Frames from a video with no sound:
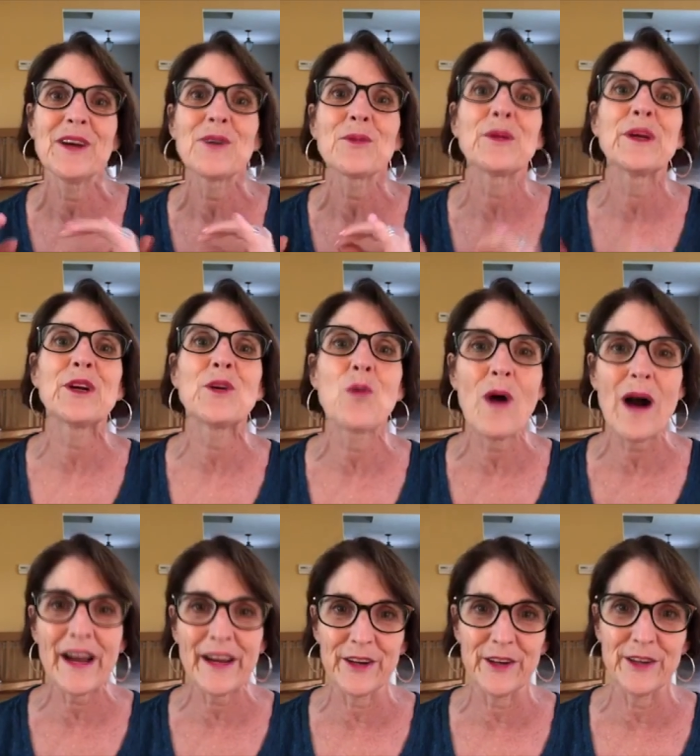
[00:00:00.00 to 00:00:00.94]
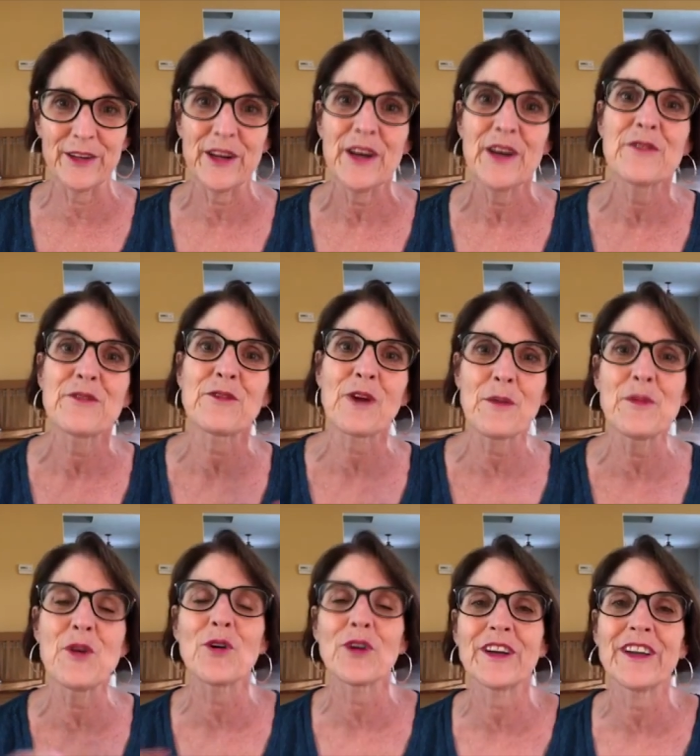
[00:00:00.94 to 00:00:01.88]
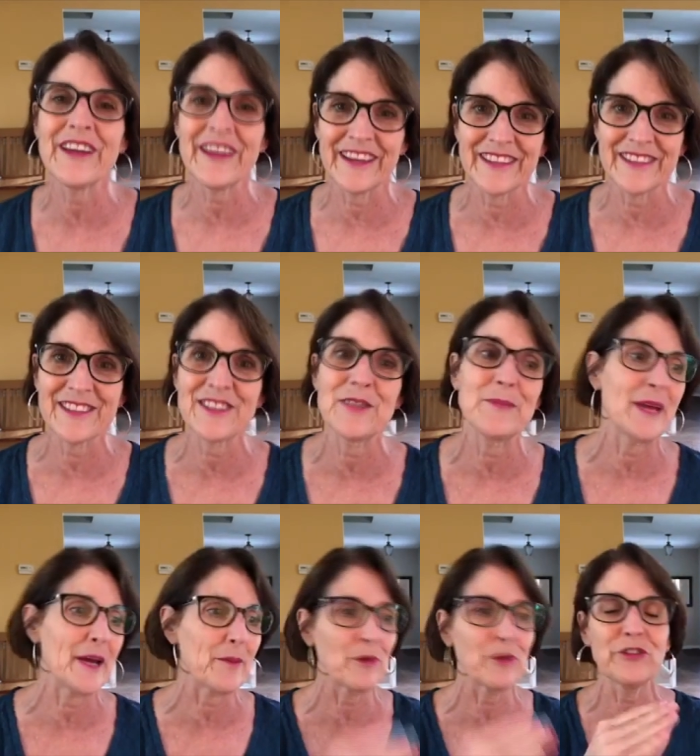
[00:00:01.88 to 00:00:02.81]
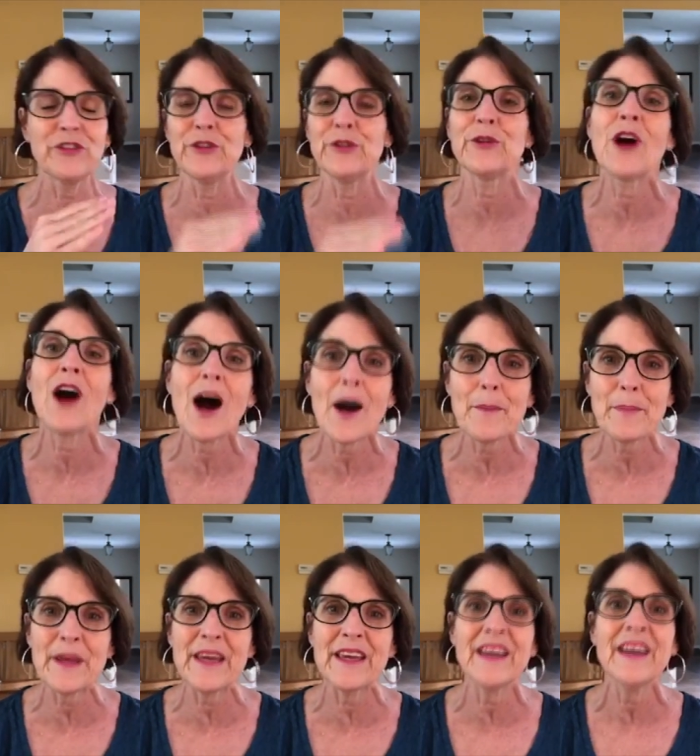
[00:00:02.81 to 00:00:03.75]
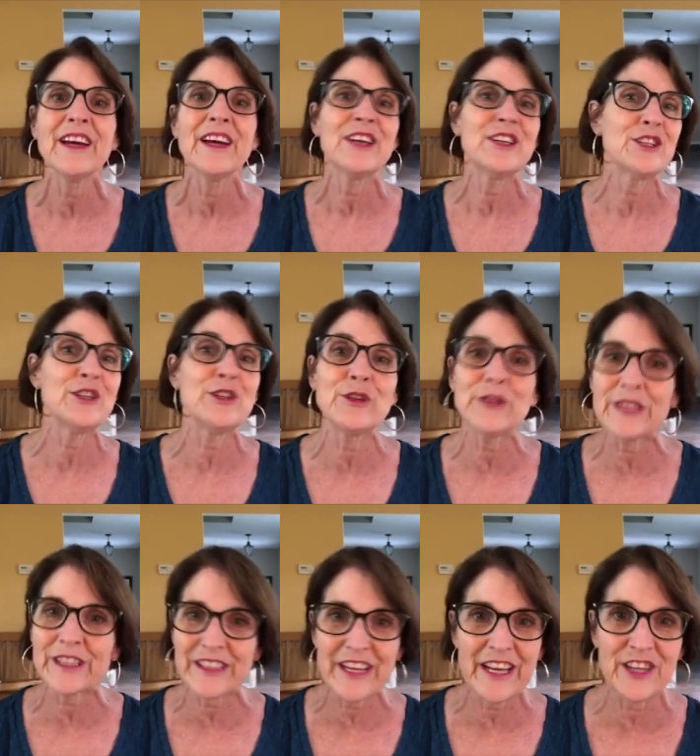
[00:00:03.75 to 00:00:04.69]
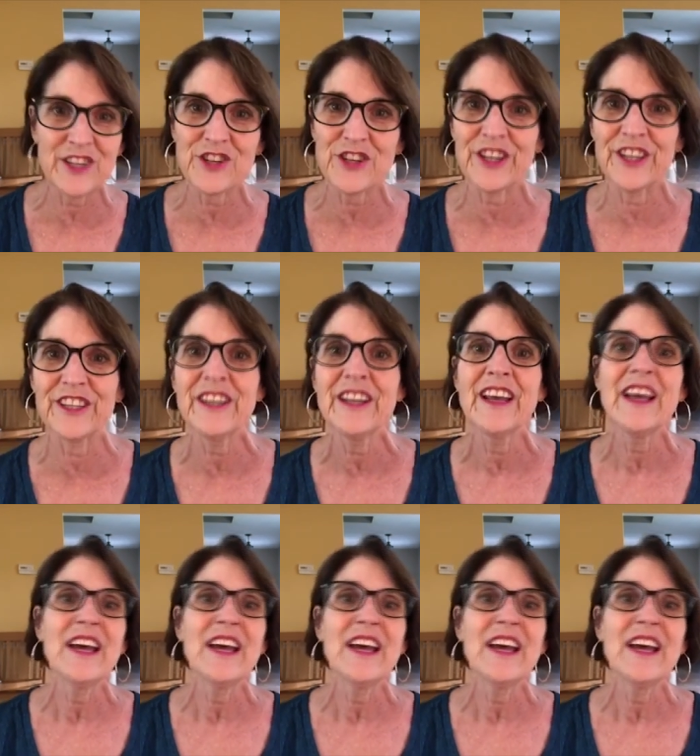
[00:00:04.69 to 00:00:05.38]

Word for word: required from your kids to be able to copy, to do dictation.